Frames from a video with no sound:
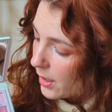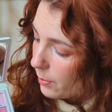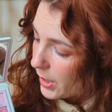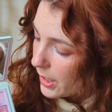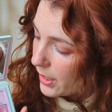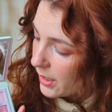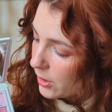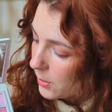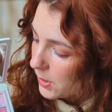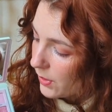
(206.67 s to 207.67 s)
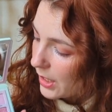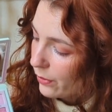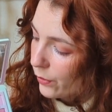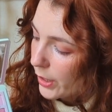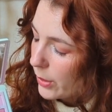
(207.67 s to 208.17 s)
But I think in terms of like
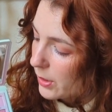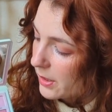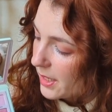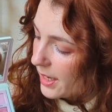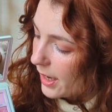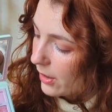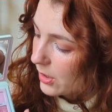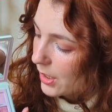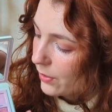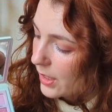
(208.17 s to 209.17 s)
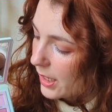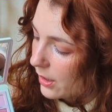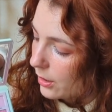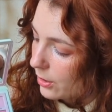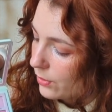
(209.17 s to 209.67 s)
frequency, I could definitely get
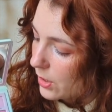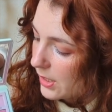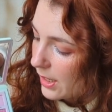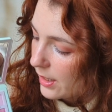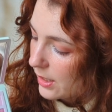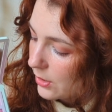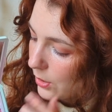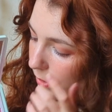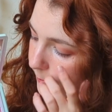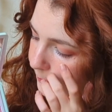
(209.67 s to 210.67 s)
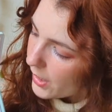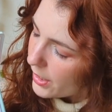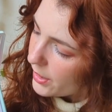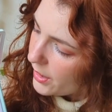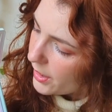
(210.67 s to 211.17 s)
a lot of use out of these two.
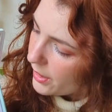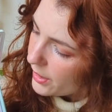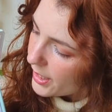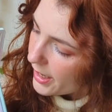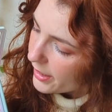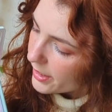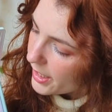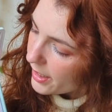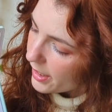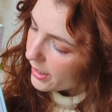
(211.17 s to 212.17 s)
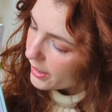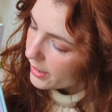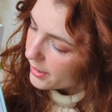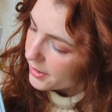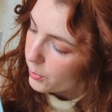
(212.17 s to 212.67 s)
Other than that, yeah,
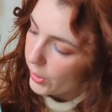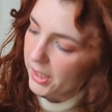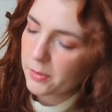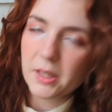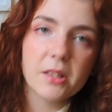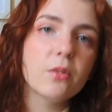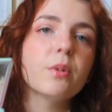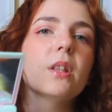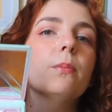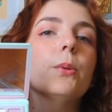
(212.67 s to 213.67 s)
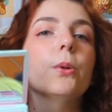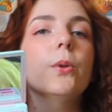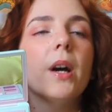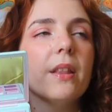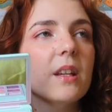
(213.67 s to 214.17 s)
I surprised myself with the blue.
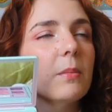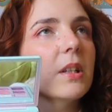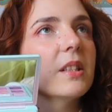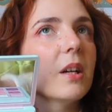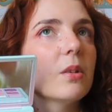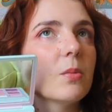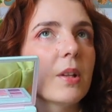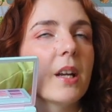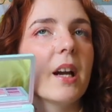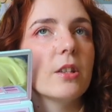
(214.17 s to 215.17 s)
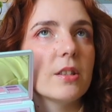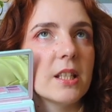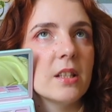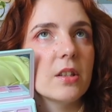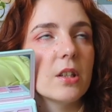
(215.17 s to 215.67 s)
I think because that was one that I just
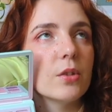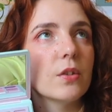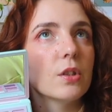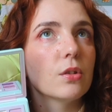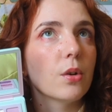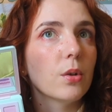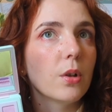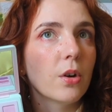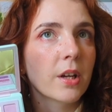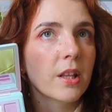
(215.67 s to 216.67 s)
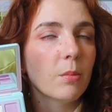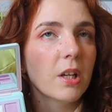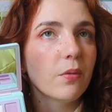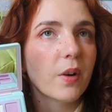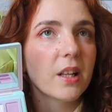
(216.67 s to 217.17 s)
didn't touch for so long. And then when
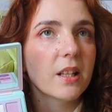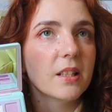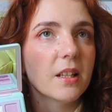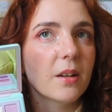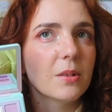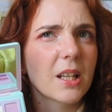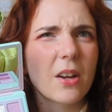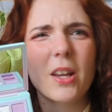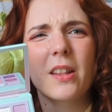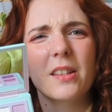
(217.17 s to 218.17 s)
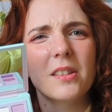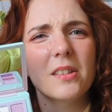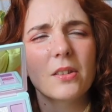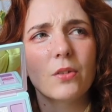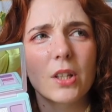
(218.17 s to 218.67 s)
I finally did, I was like, okay, this
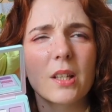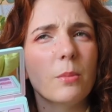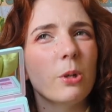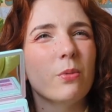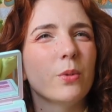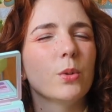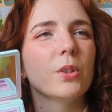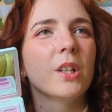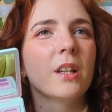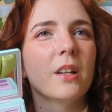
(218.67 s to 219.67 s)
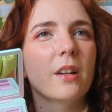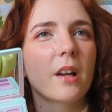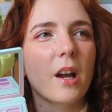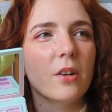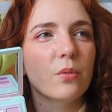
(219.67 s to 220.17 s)
is a really beautiful
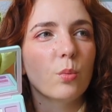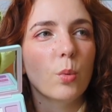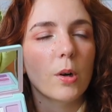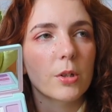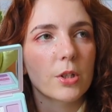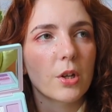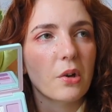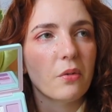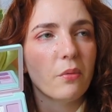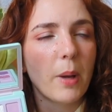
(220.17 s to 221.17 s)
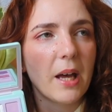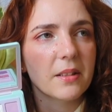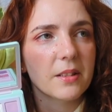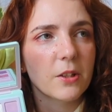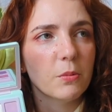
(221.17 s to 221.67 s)
kind of wash of
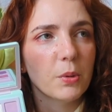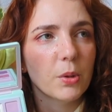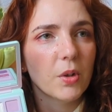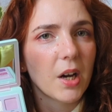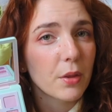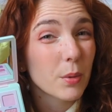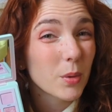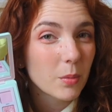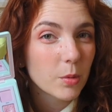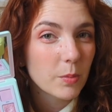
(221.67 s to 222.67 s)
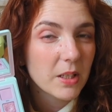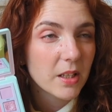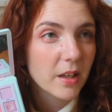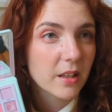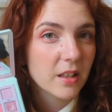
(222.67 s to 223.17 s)
pastel blue. I thought it would be
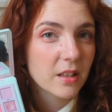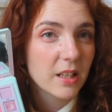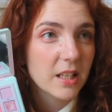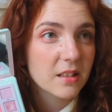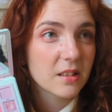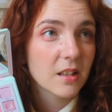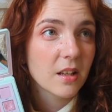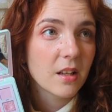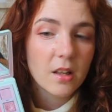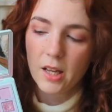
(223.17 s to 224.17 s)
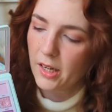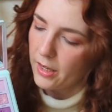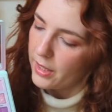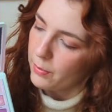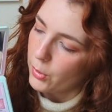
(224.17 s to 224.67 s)
darker than it is. And I
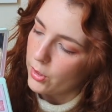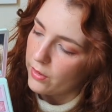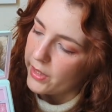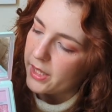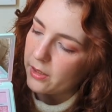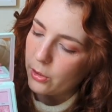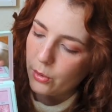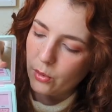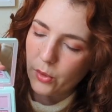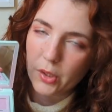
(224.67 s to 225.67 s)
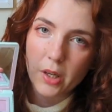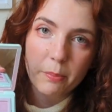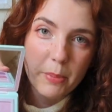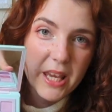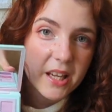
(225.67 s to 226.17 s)
think both of these two
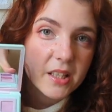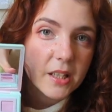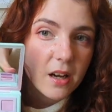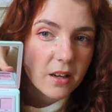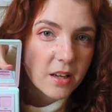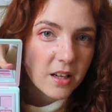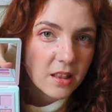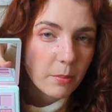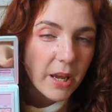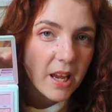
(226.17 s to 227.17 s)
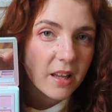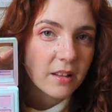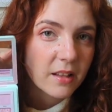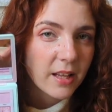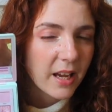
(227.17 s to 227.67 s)
appear darker in the pan
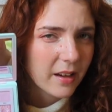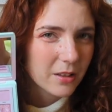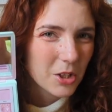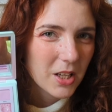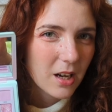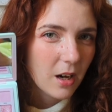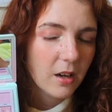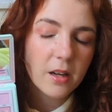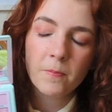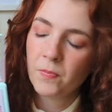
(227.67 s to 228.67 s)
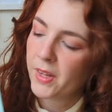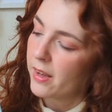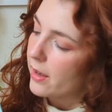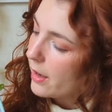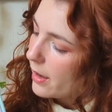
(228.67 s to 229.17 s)
than they actually are.
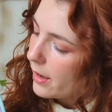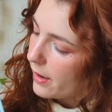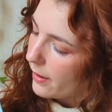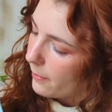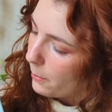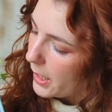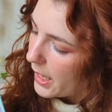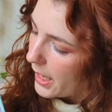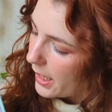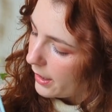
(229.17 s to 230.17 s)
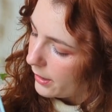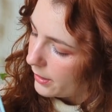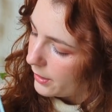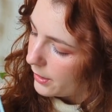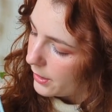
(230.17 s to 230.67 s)

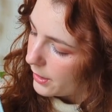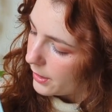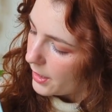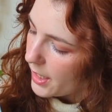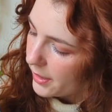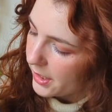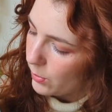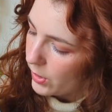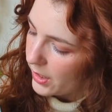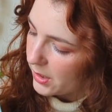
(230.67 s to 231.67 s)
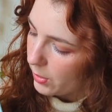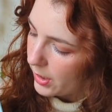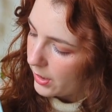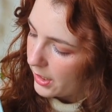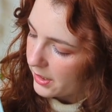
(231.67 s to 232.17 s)
And yeah, same with this
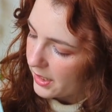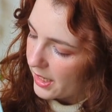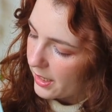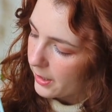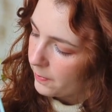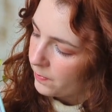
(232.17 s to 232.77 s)
one. It's like,